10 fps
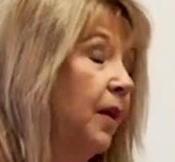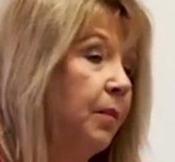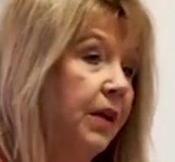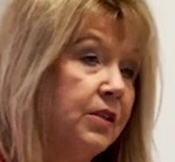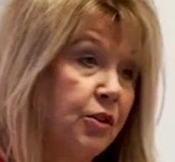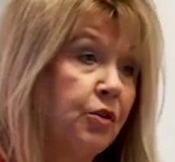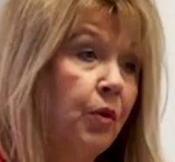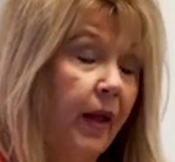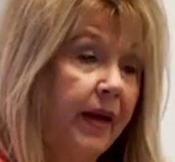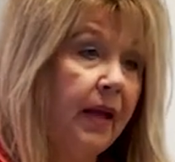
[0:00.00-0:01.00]
Because the
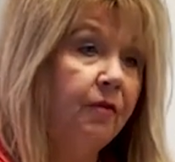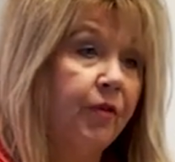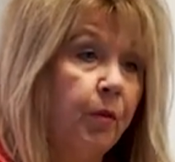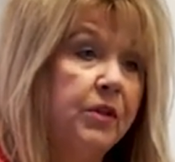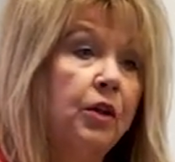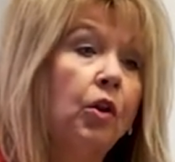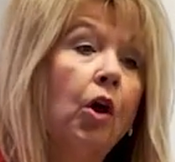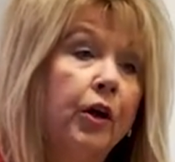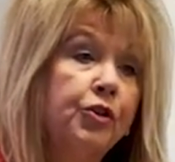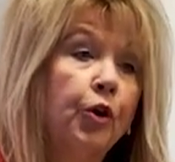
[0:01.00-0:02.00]
school I came from was a
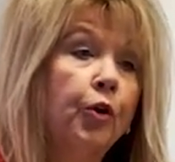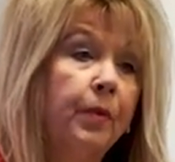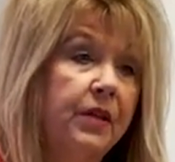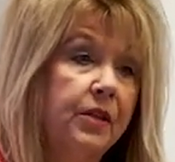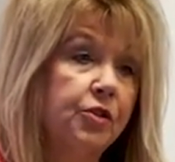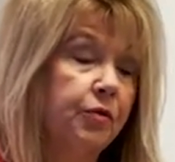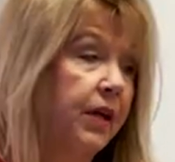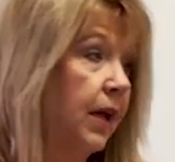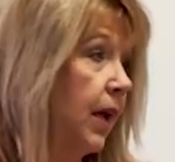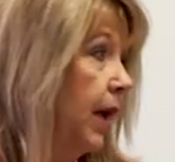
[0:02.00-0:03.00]
large urban district,
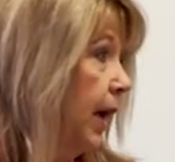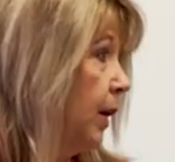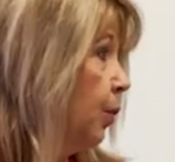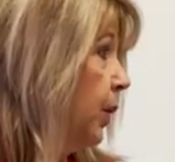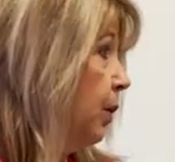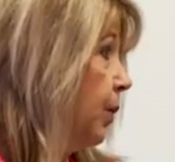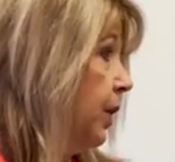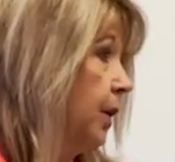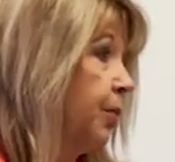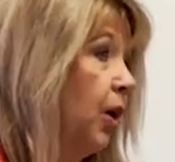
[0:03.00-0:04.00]
and we were in
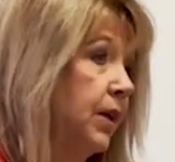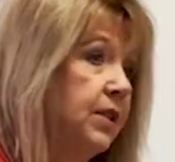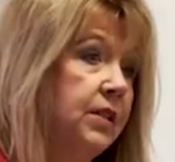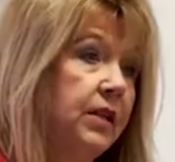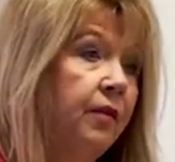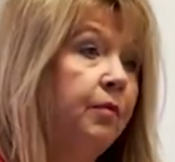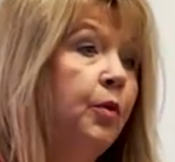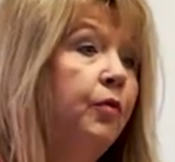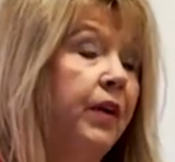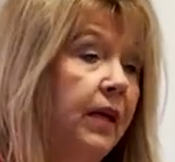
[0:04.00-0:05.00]
the process of
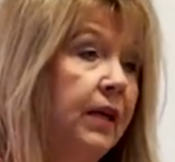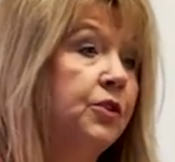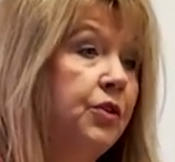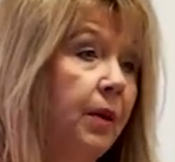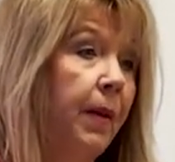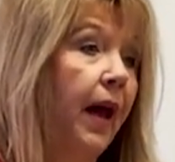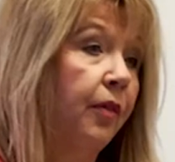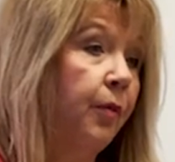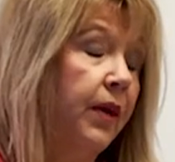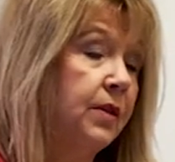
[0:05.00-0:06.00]
moving into the
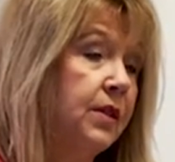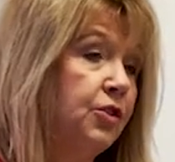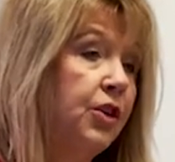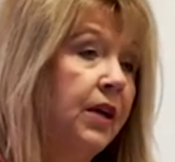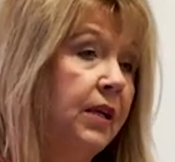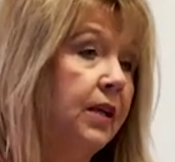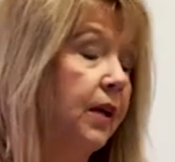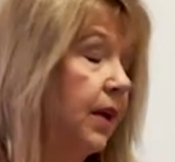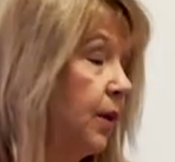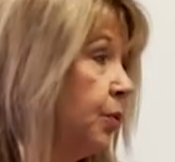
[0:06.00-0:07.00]
pathways, and J.E. Dunn
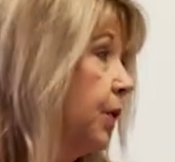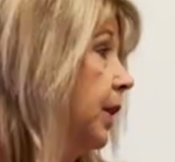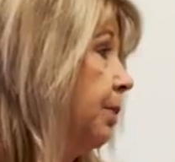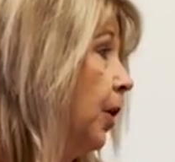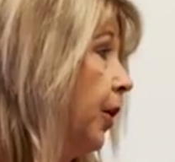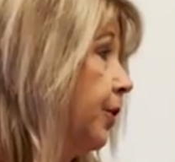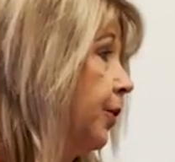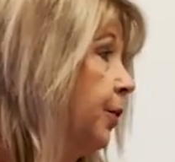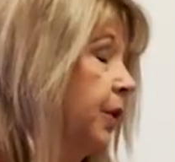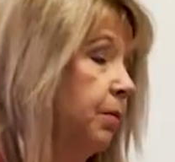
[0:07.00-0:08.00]
had really
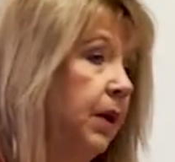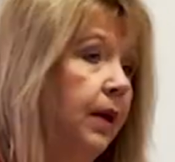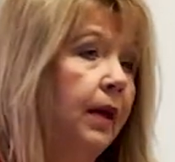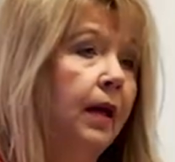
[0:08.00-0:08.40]
partnered with me.